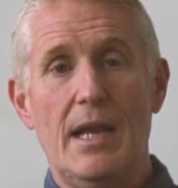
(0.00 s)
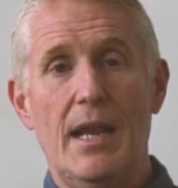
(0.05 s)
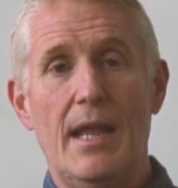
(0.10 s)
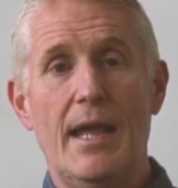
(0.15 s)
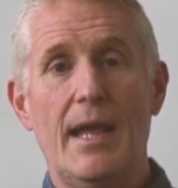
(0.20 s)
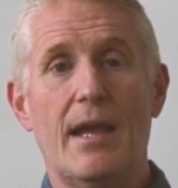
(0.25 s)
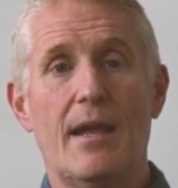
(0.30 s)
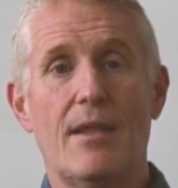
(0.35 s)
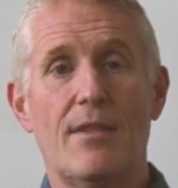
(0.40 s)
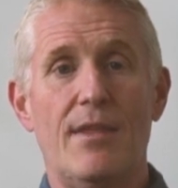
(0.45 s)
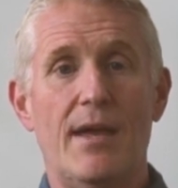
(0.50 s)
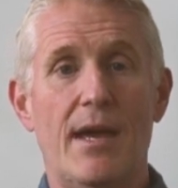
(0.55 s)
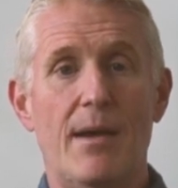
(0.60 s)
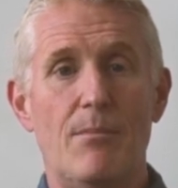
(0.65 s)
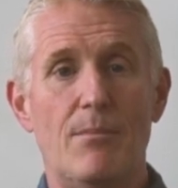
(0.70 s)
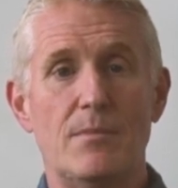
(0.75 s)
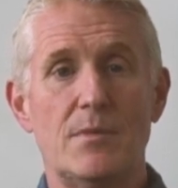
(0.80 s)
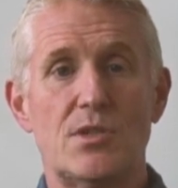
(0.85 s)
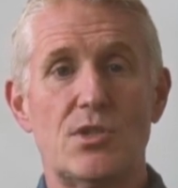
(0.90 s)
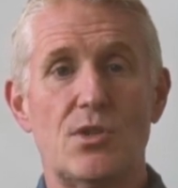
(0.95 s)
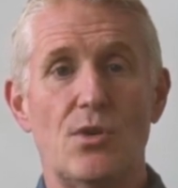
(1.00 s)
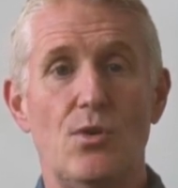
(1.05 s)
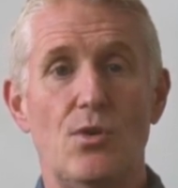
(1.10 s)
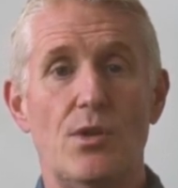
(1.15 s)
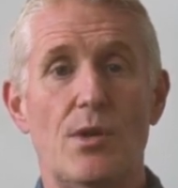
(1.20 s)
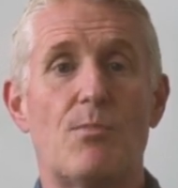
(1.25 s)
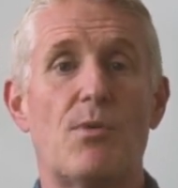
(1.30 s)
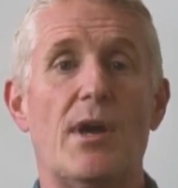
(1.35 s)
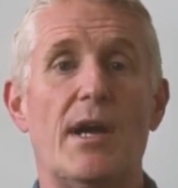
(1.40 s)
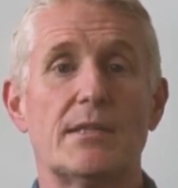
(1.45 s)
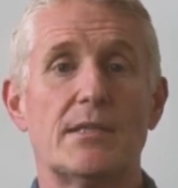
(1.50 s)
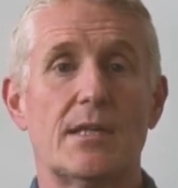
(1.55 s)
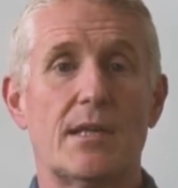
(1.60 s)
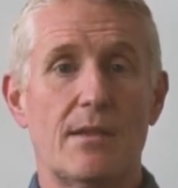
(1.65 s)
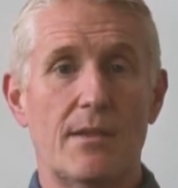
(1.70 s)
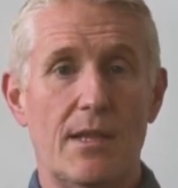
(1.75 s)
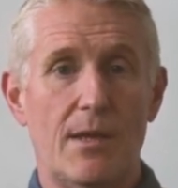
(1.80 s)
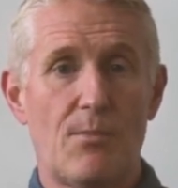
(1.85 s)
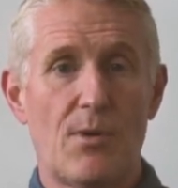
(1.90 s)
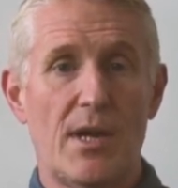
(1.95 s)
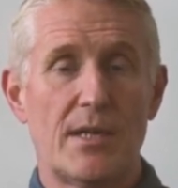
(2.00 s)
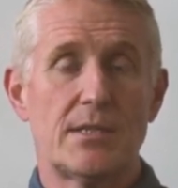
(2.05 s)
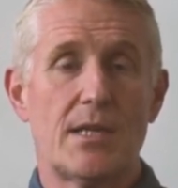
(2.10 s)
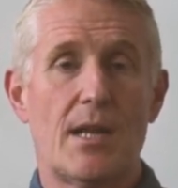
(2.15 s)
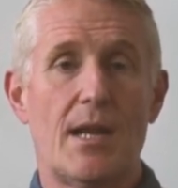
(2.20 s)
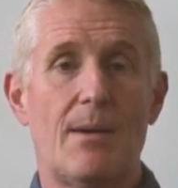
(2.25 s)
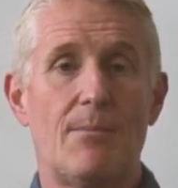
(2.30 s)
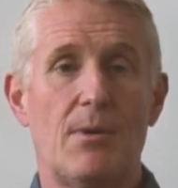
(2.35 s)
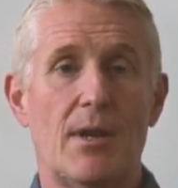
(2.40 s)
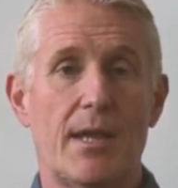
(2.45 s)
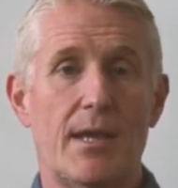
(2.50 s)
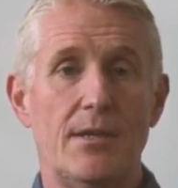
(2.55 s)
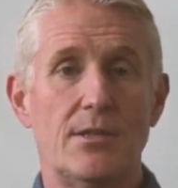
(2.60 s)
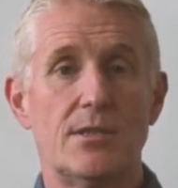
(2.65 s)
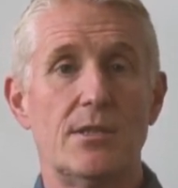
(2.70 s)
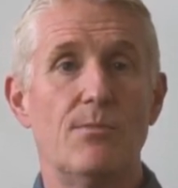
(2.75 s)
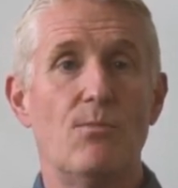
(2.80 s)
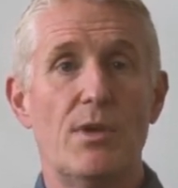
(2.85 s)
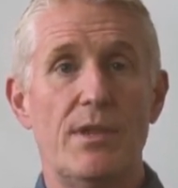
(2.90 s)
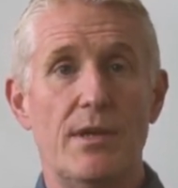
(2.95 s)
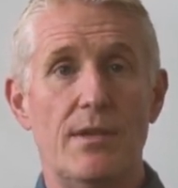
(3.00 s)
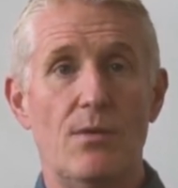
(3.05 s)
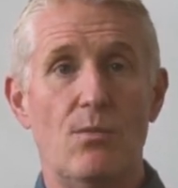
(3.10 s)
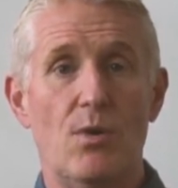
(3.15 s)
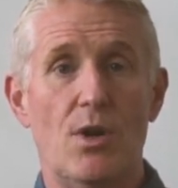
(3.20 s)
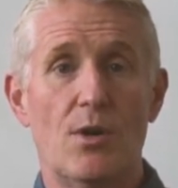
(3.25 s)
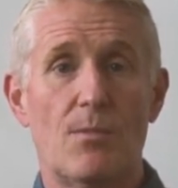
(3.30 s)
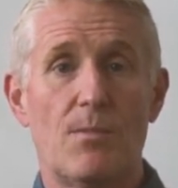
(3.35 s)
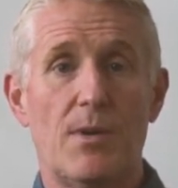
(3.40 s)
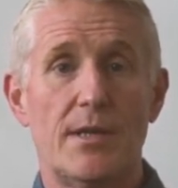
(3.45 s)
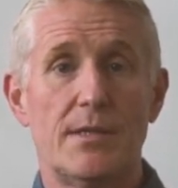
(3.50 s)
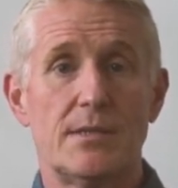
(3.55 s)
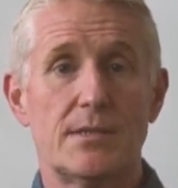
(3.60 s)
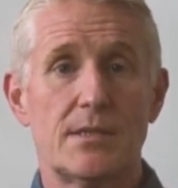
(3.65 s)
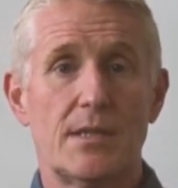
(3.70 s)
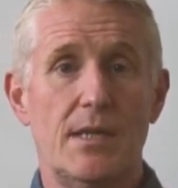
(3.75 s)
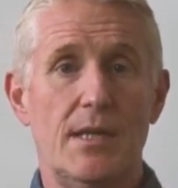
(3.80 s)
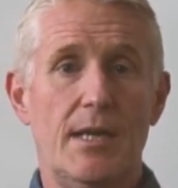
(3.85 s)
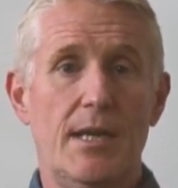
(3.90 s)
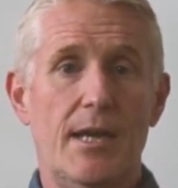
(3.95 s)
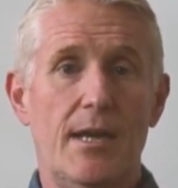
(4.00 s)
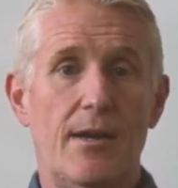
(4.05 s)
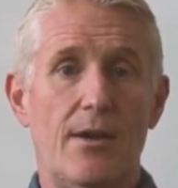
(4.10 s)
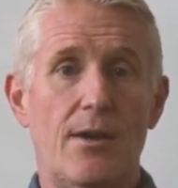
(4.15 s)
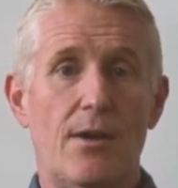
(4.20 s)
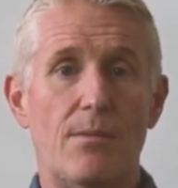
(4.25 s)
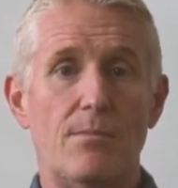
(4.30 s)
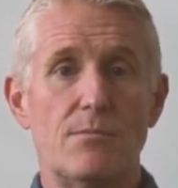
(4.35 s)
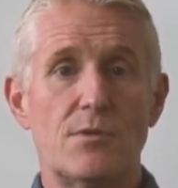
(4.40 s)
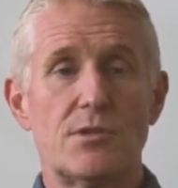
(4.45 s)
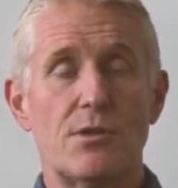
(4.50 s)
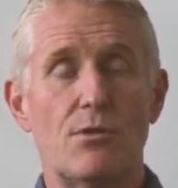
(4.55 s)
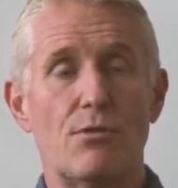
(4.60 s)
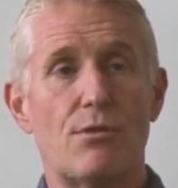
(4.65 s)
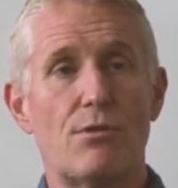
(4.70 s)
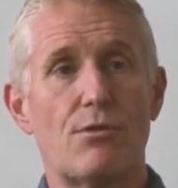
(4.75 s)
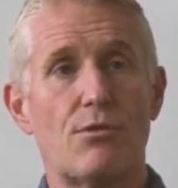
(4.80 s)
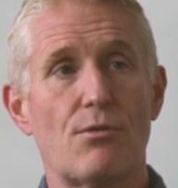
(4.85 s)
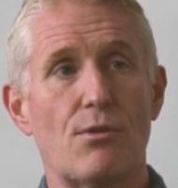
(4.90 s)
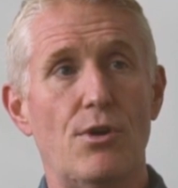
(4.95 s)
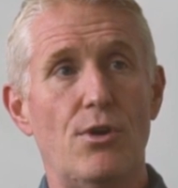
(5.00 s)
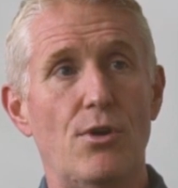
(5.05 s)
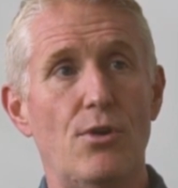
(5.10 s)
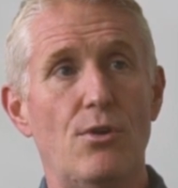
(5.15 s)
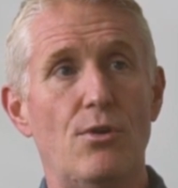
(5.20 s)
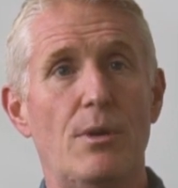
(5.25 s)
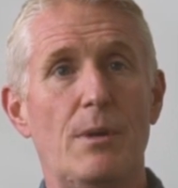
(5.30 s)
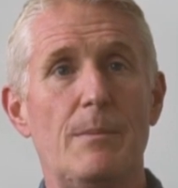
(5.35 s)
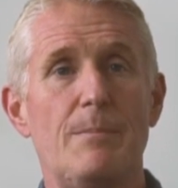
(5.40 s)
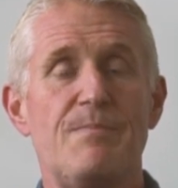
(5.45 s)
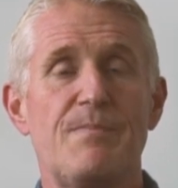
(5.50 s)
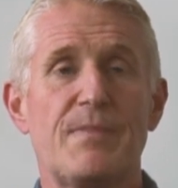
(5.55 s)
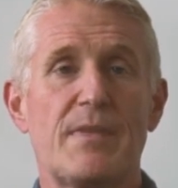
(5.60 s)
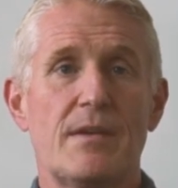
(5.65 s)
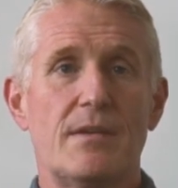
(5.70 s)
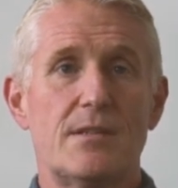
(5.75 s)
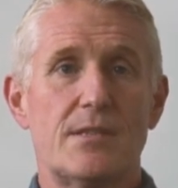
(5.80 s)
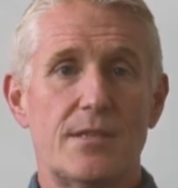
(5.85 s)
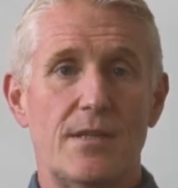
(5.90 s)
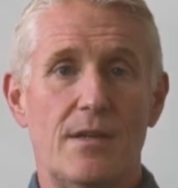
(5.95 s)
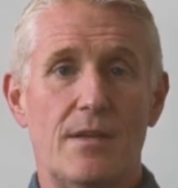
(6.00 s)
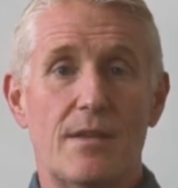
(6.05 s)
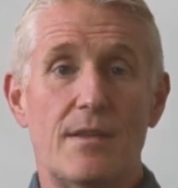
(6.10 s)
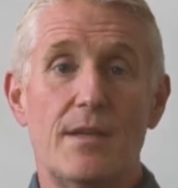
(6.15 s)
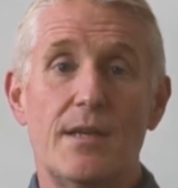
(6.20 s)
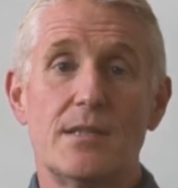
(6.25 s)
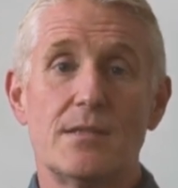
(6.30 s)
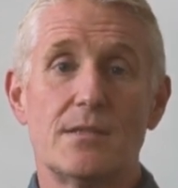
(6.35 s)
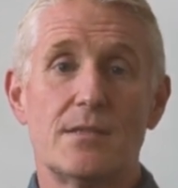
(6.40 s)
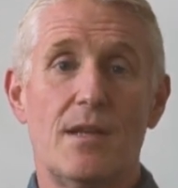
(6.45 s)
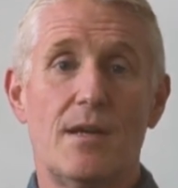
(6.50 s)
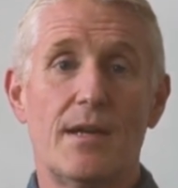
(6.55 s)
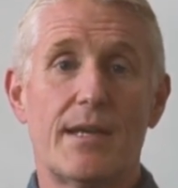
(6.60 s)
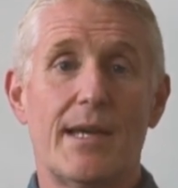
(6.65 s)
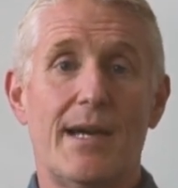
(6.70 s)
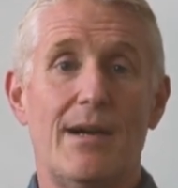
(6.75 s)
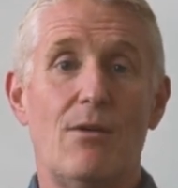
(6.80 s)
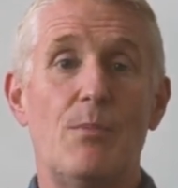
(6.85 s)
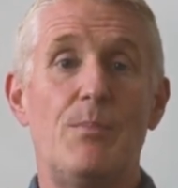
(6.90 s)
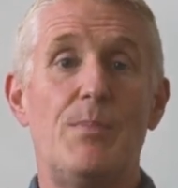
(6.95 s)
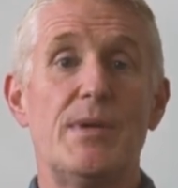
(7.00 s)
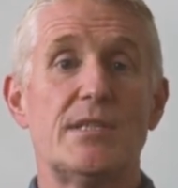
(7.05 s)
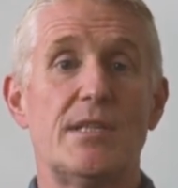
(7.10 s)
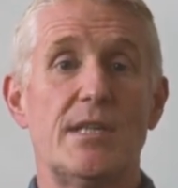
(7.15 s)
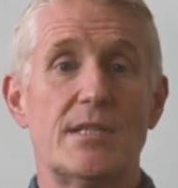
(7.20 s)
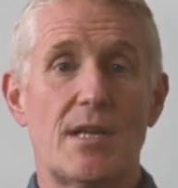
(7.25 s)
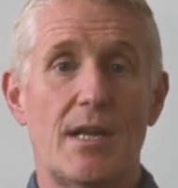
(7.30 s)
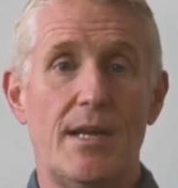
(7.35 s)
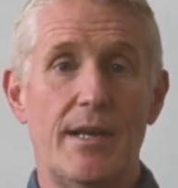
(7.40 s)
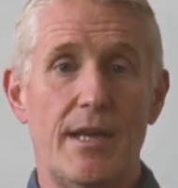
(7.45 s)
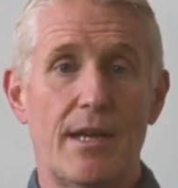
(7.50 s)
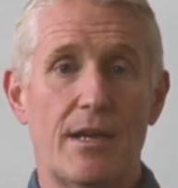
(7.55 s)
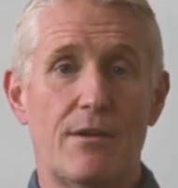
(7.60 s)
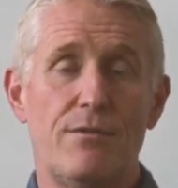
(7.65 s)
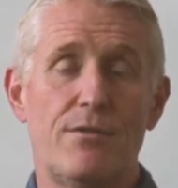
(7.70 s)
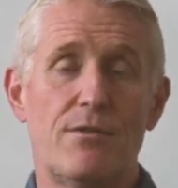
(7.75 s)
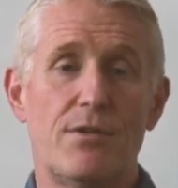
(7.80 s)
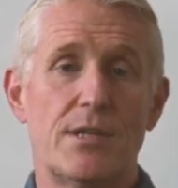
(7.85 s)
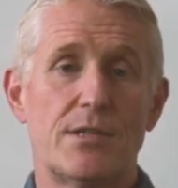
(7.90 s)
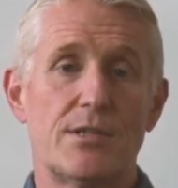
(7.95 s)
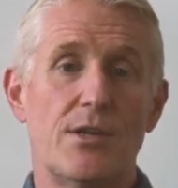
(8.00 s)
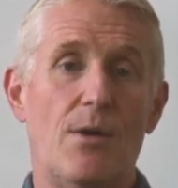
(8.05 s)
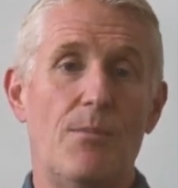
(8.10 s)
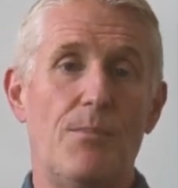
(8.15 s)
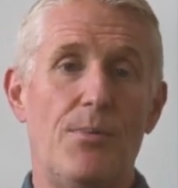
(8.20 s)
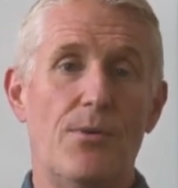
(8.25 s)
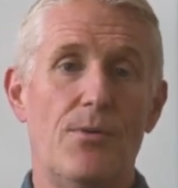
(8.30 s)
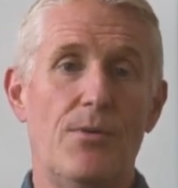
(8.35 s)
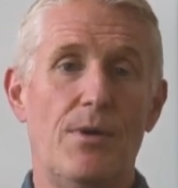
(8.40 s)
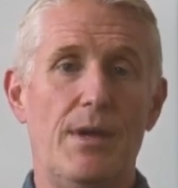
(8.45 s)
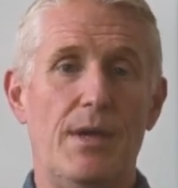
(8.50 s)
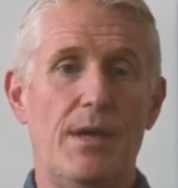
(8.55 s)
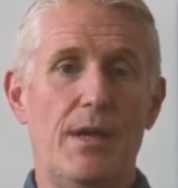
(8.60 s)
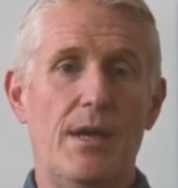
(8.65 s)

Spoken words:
link them to their practical application within the workplace. So through certain things like our business clinic, for example,